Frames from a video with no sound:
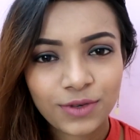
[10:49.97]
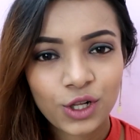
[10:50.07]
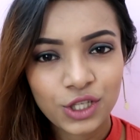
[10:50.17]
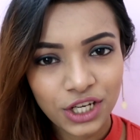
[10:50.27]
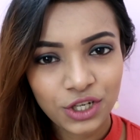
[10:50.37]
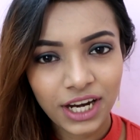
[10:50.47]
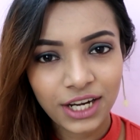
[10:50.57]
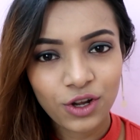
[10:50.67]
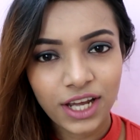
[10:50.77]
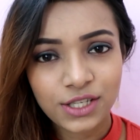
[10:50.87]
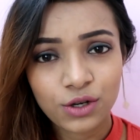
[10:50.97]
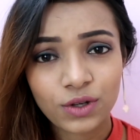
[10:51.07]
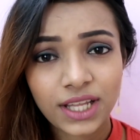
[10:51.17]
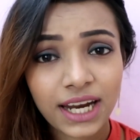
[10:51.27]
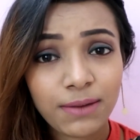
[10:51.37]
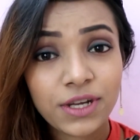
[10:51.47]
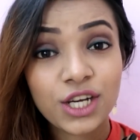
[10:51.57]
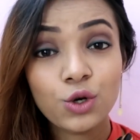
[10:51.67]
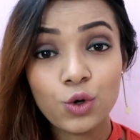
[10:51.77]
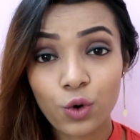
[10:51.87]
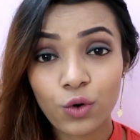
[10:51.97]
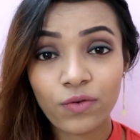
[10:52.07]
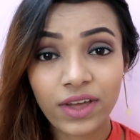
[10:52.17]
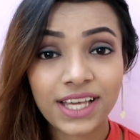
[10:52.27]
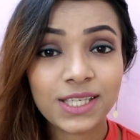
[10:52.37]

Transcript: Also, I should let you guys know that I'm in no way